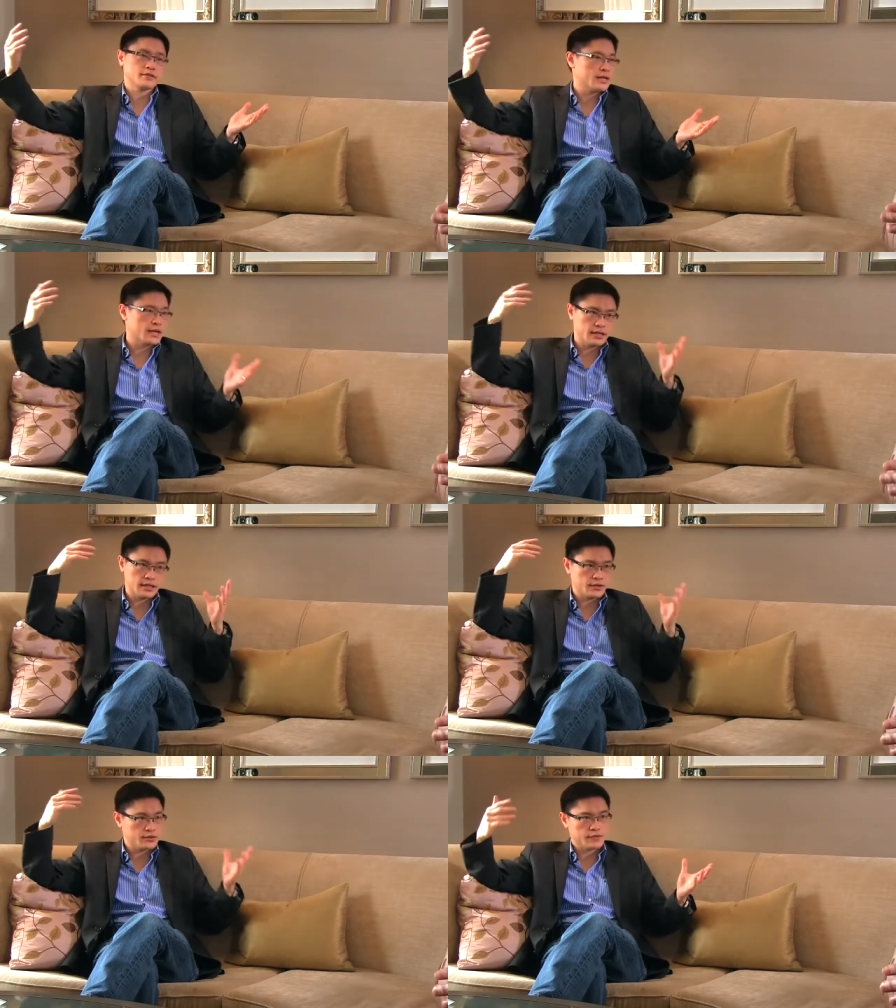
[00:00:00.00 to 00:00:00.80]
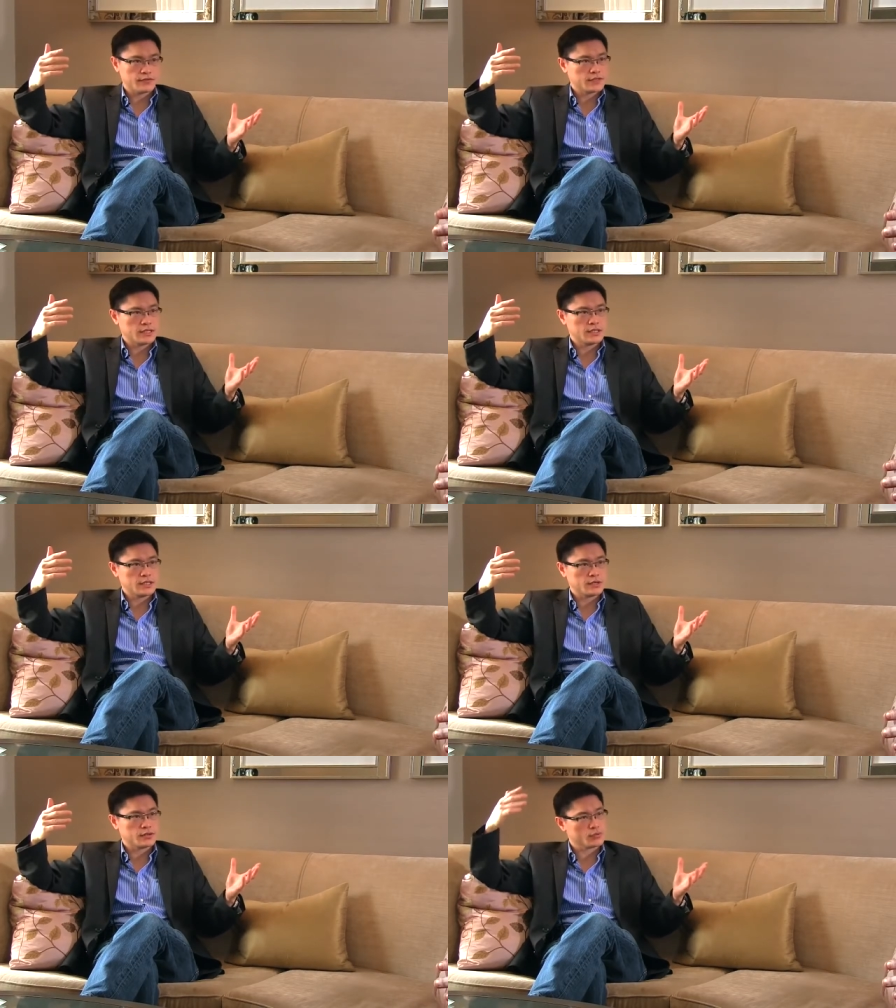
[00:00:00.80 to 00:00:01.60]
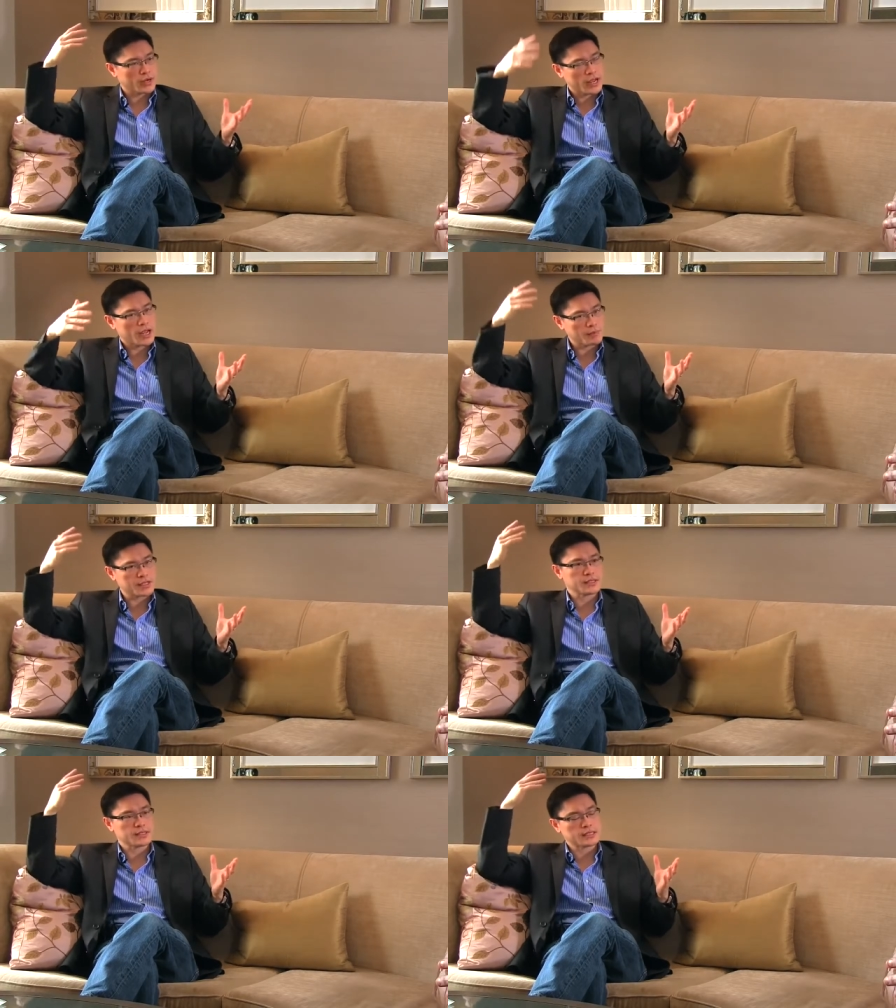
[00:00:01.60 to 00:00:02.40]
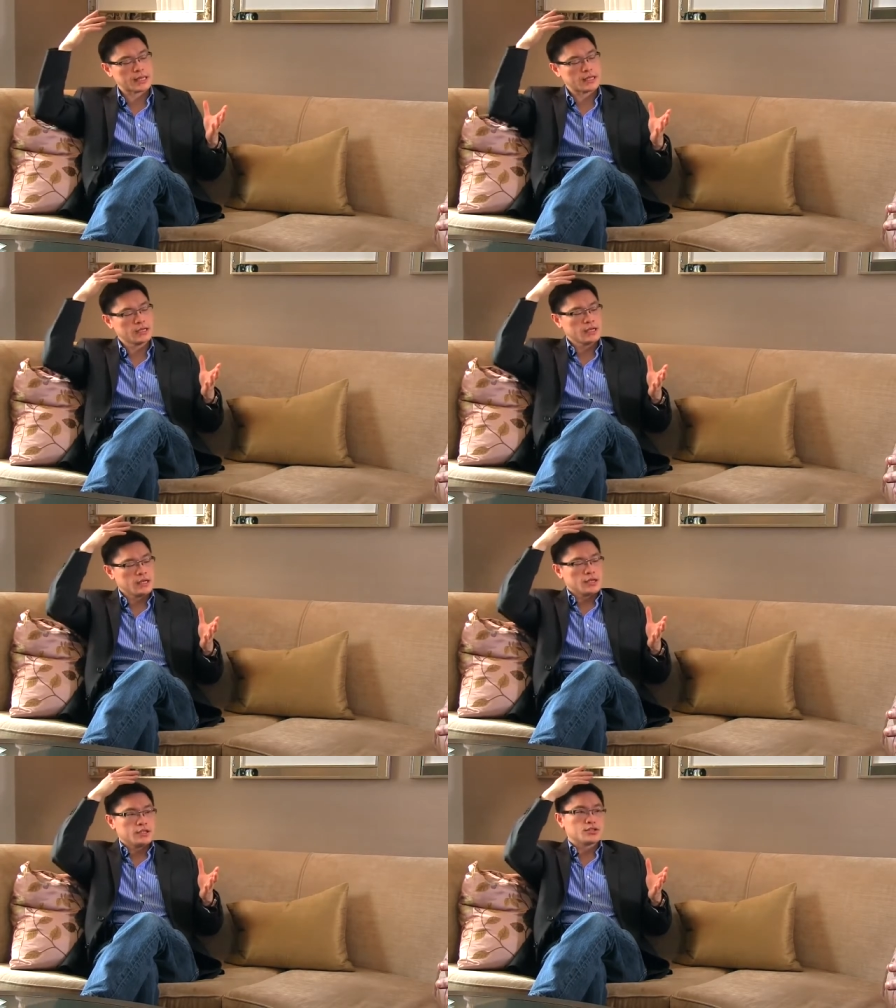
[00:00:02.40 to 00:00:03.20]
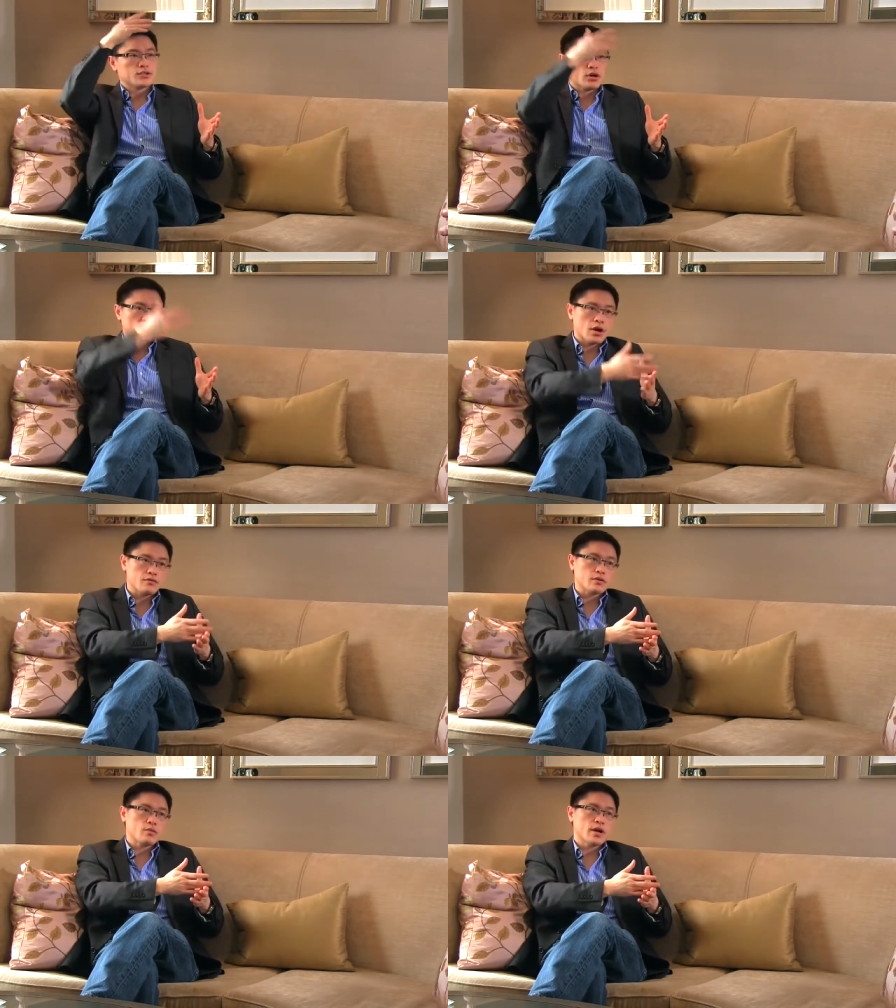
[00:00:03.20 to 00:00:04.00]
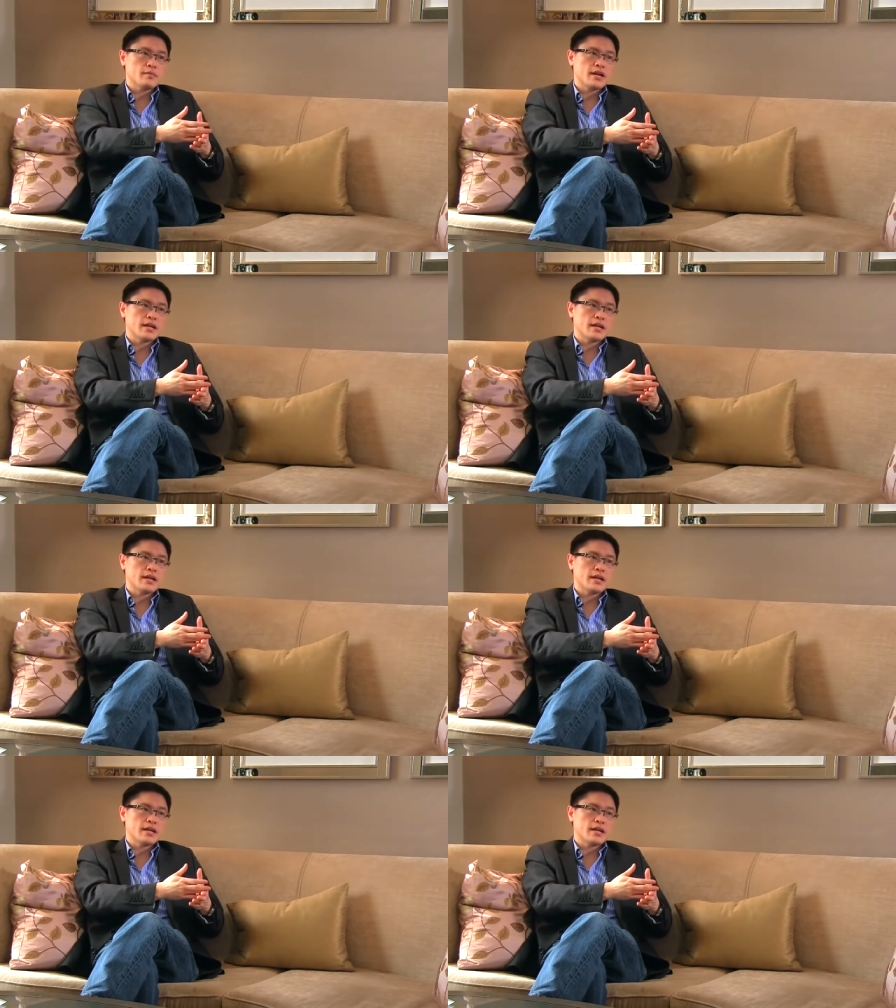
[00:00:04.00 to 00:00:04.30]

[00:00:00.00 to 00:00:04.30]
of 10 years, 15 years, what happens is that you start off with one